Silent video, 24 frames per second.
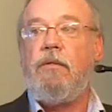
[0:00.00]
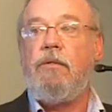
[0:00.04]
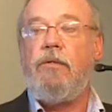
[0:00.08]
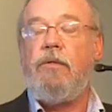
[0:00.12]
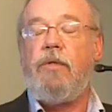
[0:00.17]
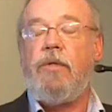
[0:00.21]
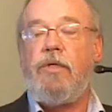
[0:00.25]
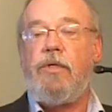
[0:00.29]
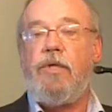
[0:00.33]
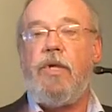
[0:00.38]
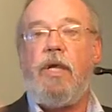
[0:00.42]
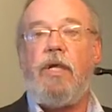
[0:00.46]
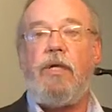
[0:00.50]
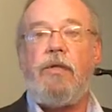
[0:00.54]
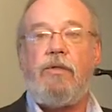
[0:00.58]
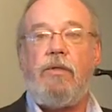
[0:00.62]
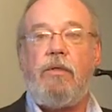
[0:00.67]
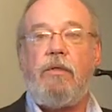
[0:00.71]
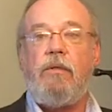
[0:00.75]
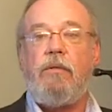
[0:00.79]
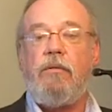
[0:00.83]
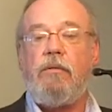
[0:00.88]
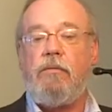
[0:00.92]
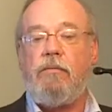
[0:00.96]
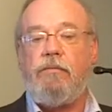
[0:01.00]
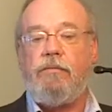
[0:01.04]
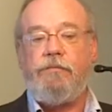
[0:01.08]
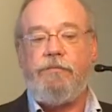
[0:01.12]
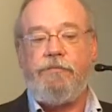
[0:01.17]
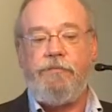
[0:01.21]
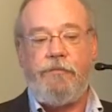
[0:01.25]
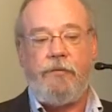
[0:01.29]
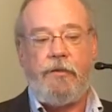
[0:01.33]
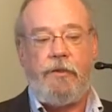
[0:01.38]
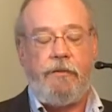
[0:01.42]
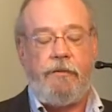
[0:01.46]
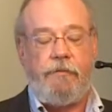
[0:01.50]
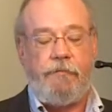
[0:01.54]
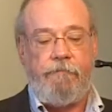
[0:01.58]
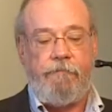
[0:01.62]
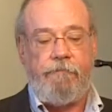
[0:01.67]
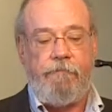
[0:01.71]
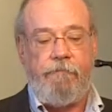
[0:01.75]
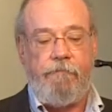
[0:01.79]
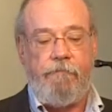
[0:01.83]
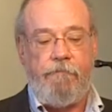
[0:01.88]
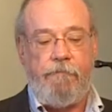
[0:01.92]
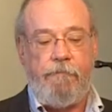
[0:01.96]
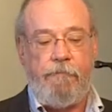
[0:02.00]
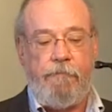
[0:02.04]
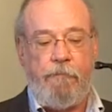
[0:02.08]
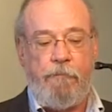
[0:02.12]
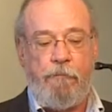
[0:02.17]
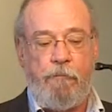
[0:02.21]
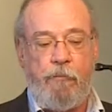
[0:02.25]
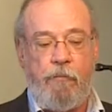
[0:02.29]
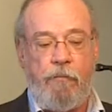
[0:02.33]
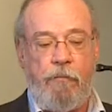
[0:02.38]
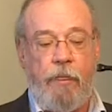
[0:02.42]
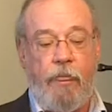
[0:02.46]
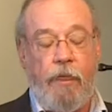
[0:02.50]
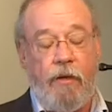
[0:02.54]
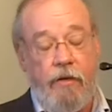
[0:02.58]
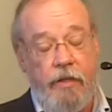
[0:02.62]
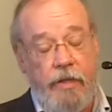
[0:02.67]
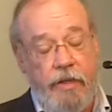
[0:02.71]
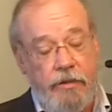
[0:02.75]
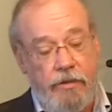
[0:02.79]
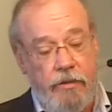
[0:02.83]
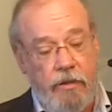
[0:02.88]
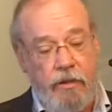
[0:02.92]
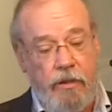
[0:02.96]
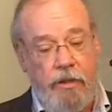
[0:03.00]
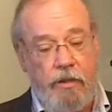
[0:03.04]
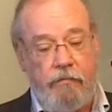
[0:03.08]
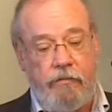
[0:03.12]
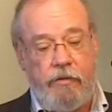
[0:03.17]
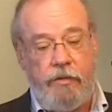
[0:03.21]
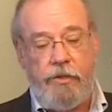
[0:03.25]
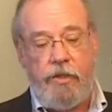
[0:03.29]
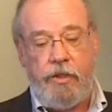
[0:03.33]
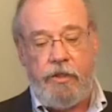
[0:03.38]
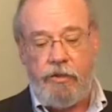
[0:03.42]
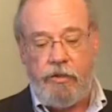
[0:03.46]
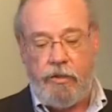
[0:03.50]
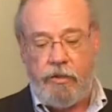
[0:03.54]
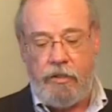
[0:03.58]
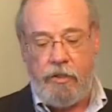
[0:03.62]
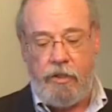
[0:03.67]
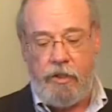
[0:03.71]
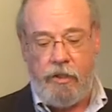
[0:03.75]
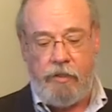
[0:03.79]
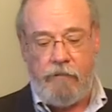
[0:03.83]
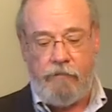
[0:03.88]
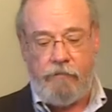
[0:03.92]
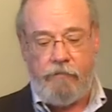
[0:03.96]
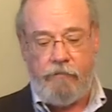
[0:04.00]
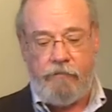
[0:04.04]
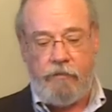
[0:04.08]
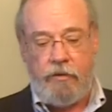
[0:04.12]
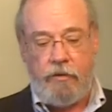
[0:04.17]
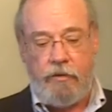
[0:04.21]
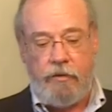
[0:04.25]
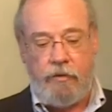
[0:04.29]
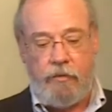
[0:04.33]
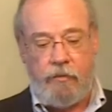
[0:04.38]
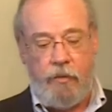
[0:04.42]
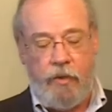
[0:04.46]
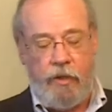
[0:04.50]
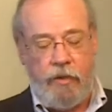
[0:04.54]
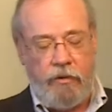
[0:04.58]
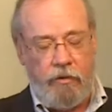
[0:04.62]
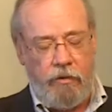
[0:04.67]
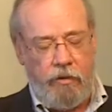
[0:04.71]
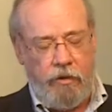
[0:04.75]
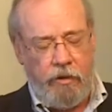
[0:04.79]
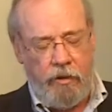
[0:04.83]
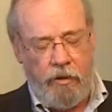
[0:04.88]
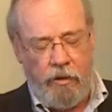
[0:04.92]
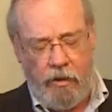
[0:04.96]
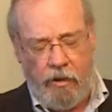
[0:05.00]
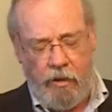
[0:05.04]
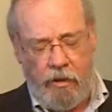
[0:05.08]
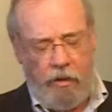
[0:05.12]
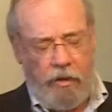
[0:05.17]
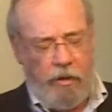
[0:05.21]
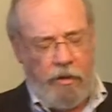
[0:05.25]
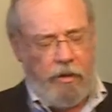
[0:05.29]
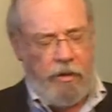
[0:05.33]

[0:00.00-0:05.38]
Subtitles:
You can change. So, well, that's our conversation today. So let's pray. Lord,